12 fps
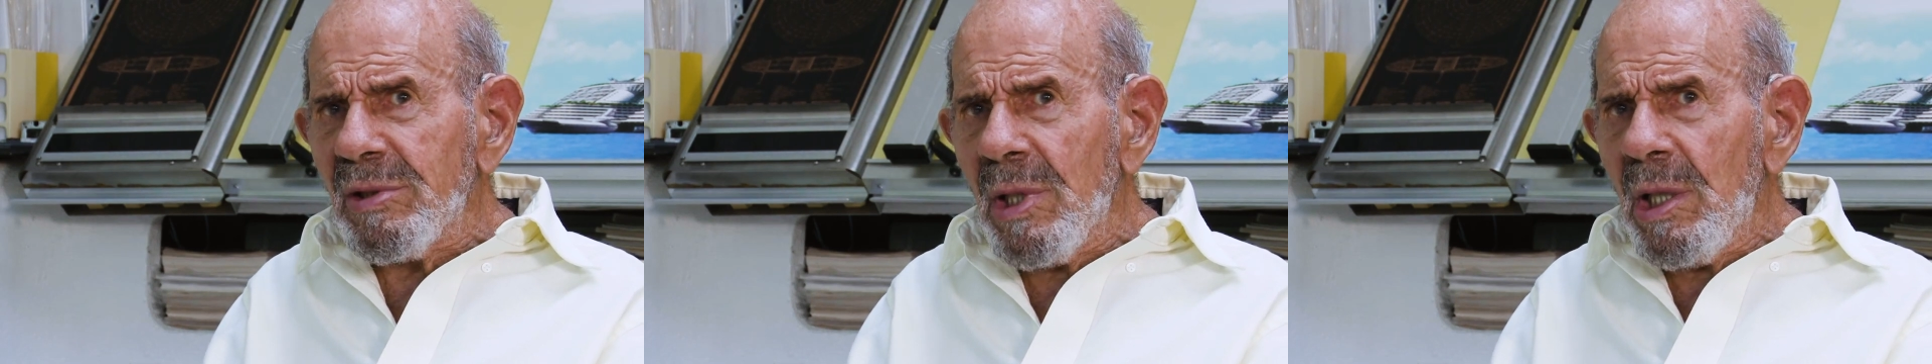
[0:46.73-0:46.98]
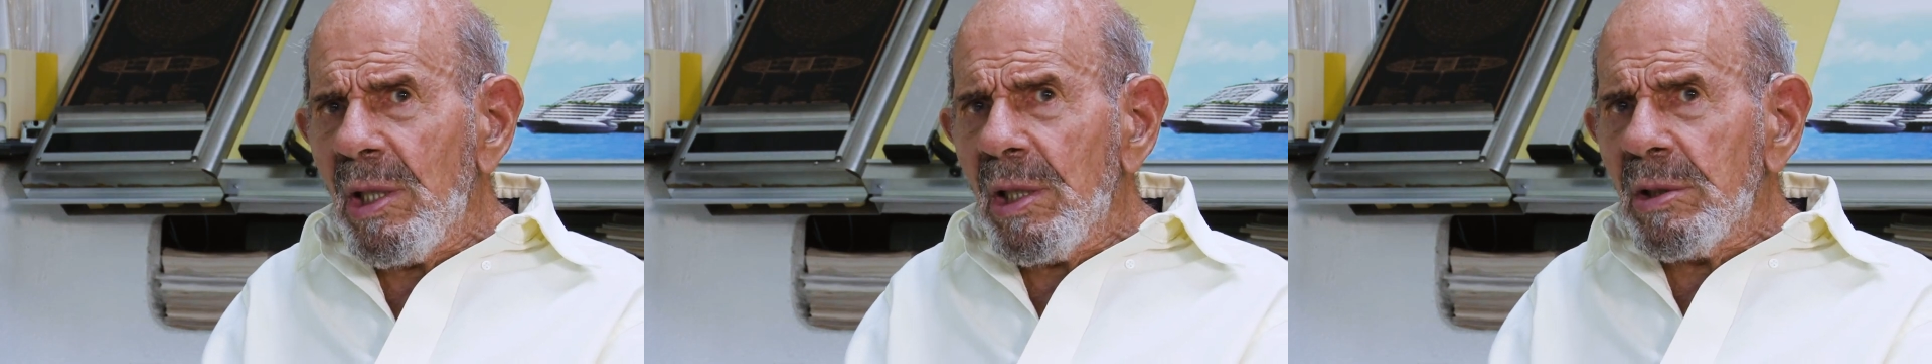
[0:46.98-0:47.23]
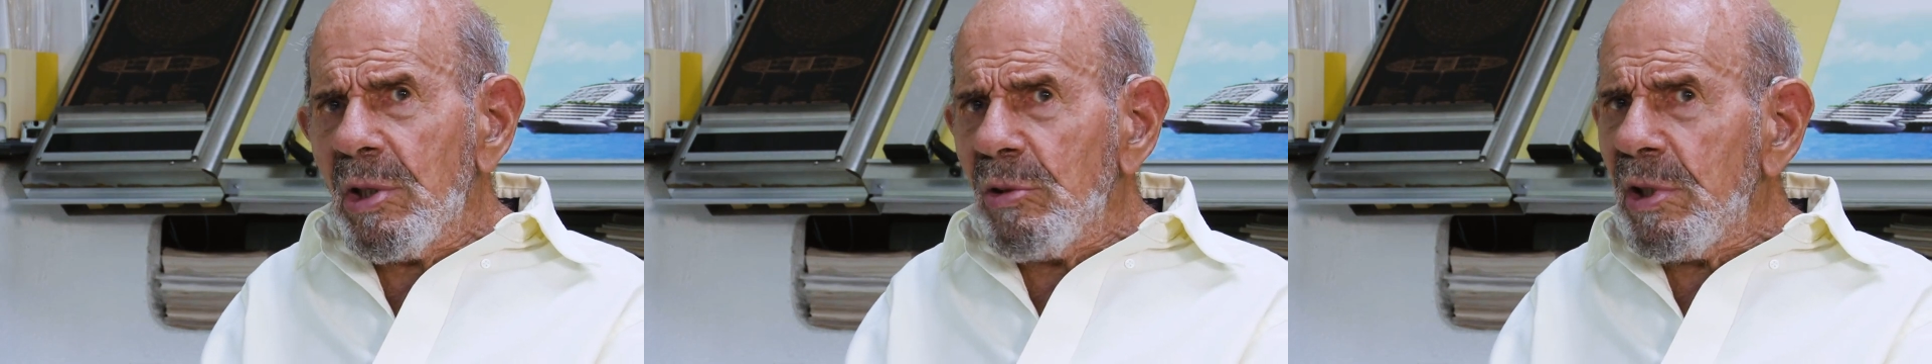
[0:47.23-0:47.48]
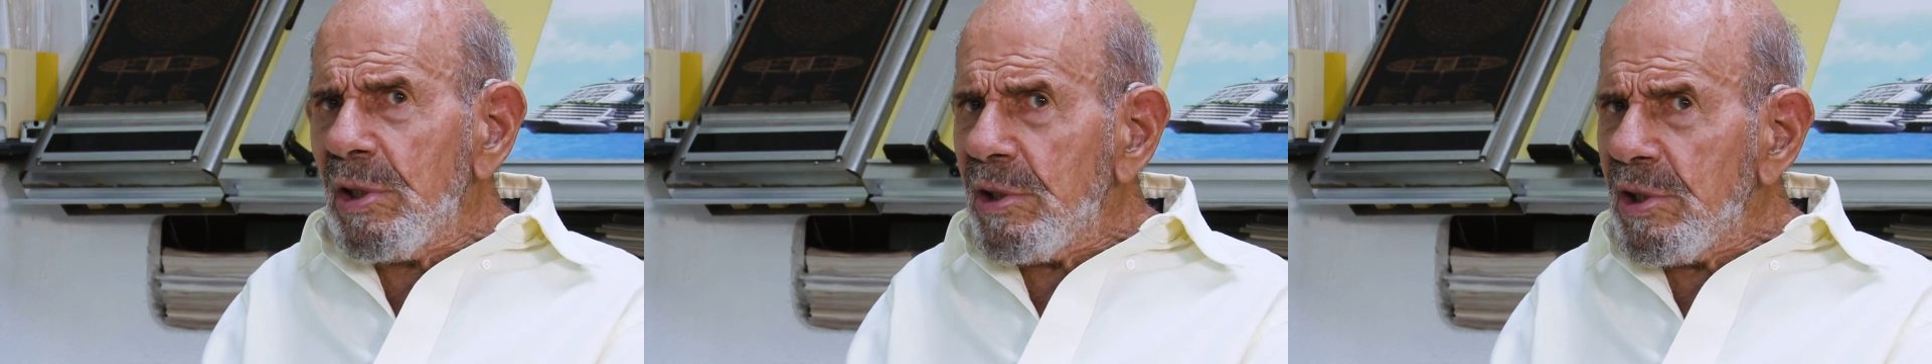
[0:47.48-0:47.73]
to
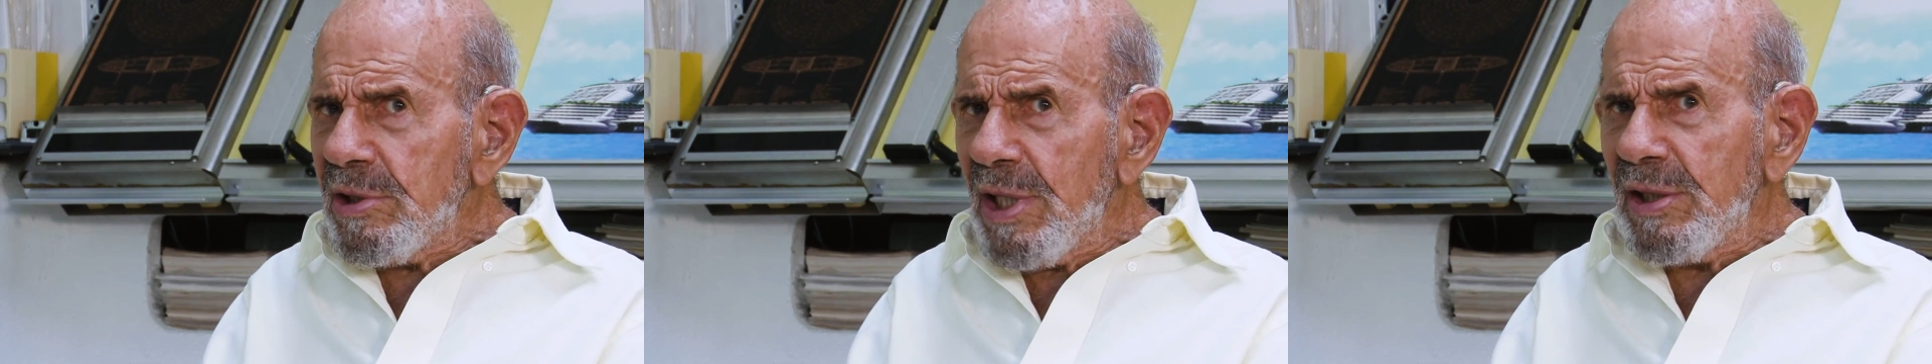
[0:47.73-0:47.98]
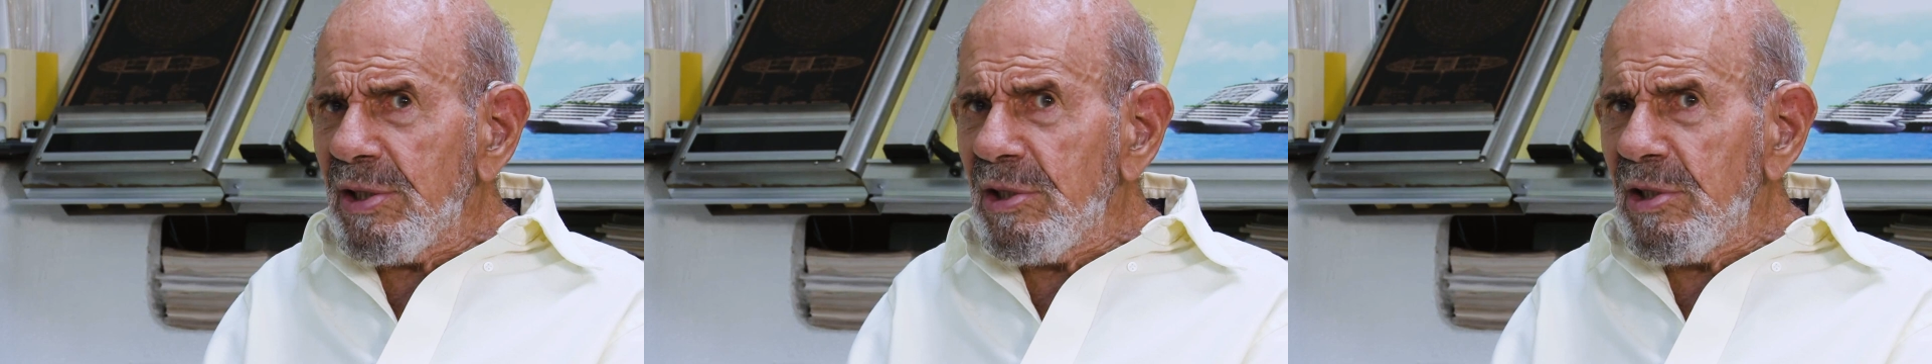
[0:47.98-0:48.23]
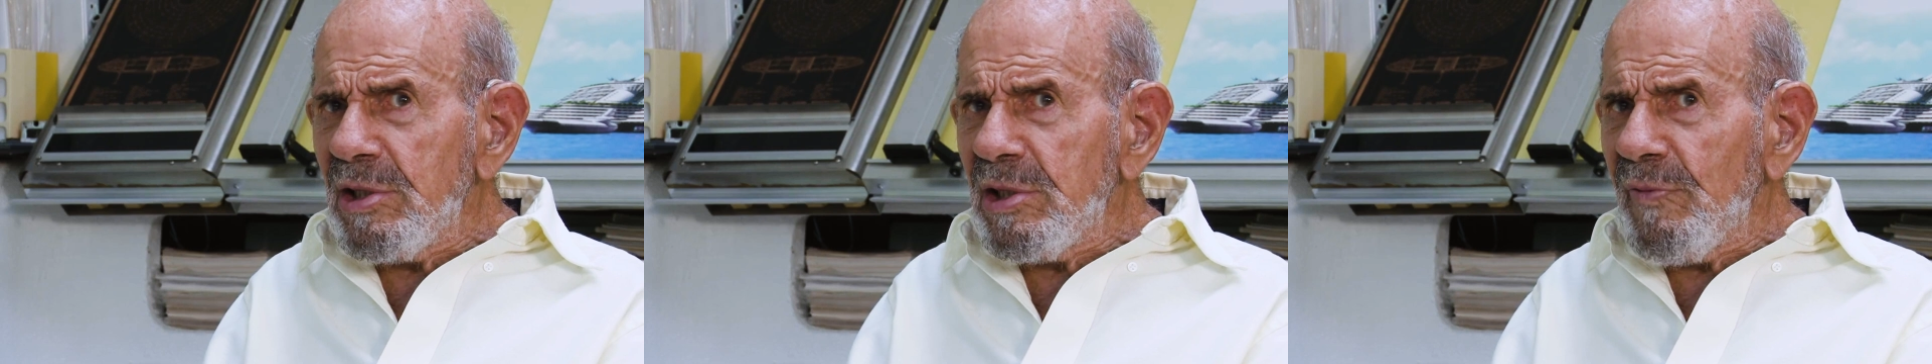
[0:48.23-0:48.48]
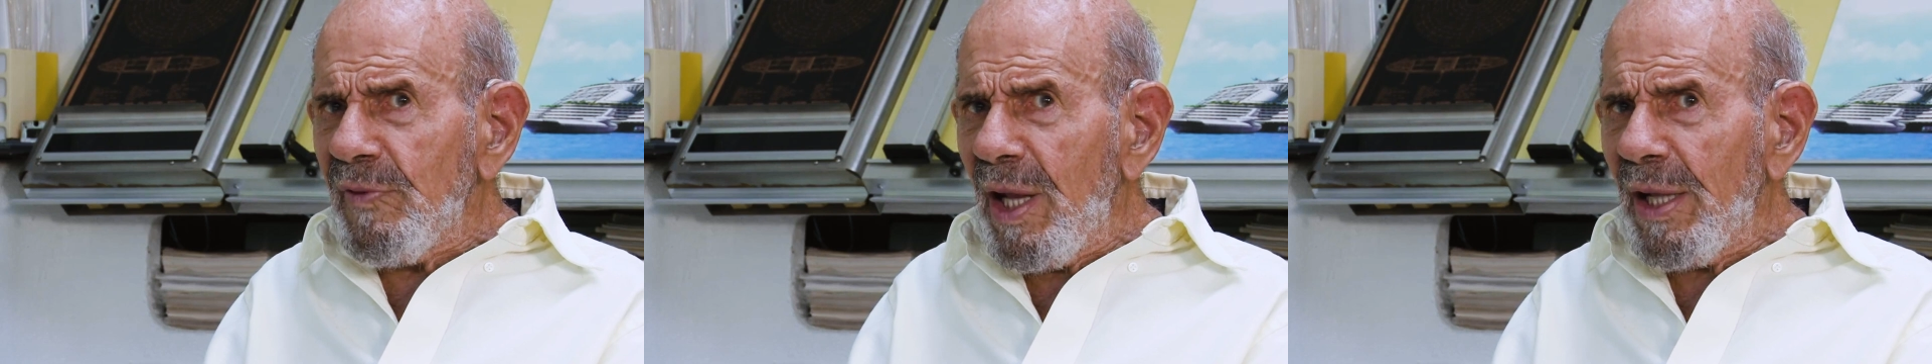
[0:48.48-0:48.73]
the necessities
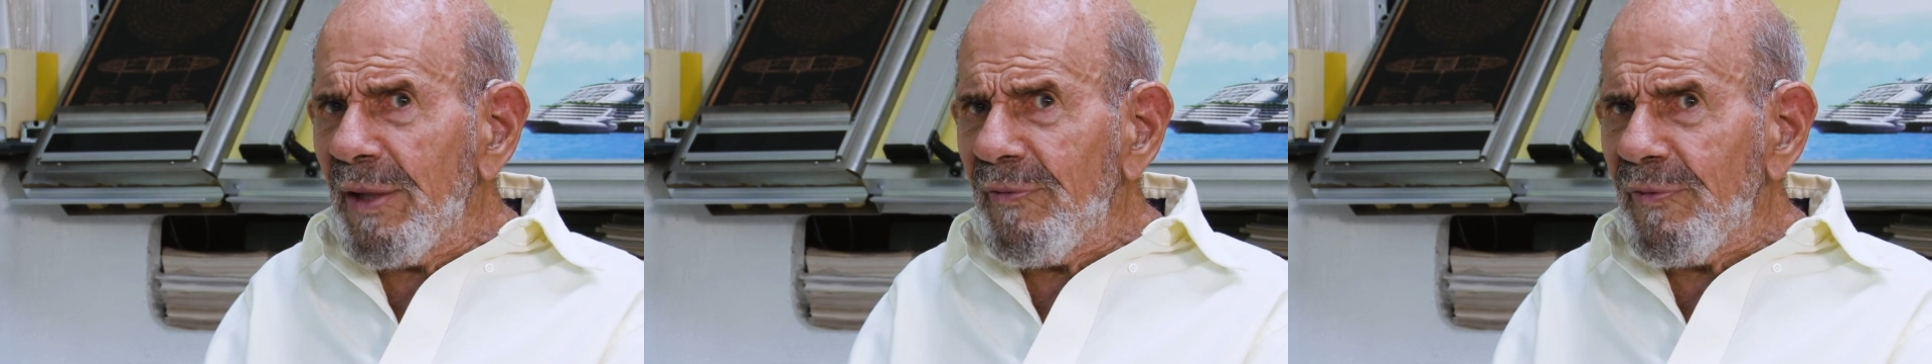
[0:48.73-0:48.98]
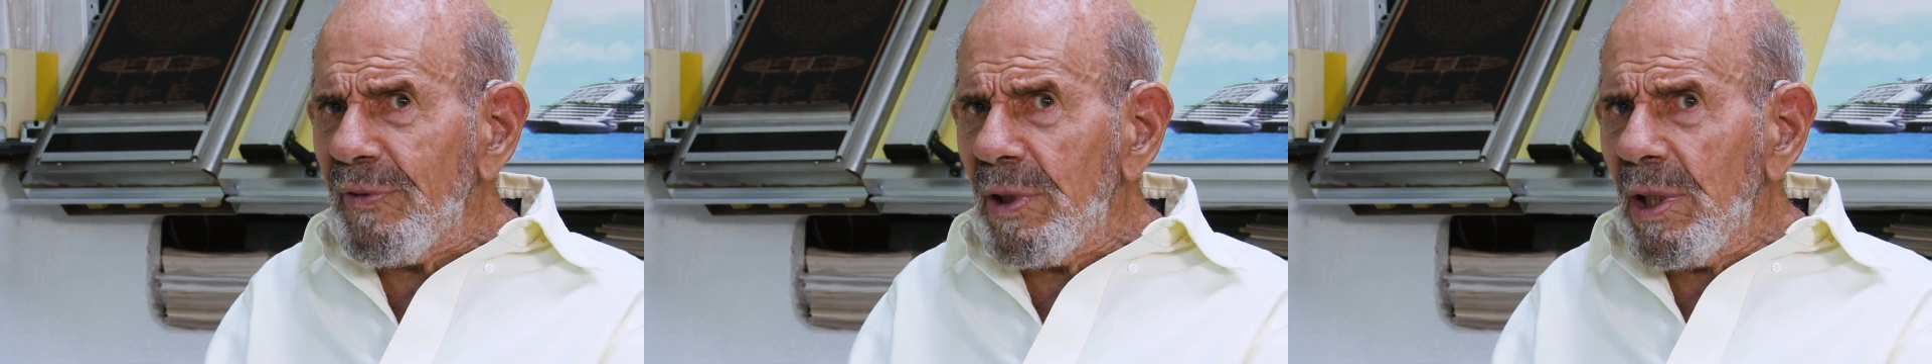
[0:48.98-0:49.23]
of life,